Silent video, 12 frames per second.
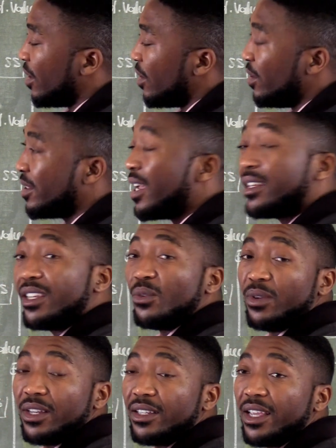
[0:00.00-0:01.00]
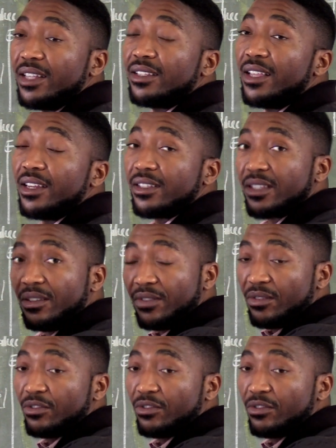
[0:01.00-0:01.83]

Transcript: coinciding with the date that is given